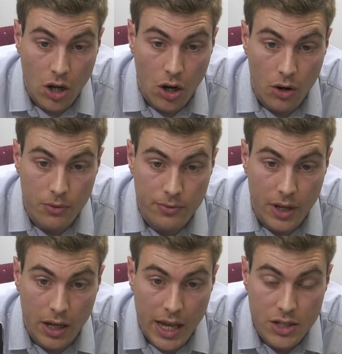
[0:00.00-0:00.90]
of
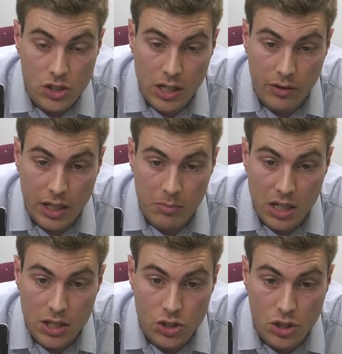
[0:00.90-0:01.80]
Engineering in
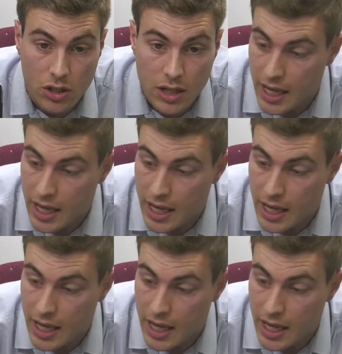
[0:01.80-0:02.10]
Miniature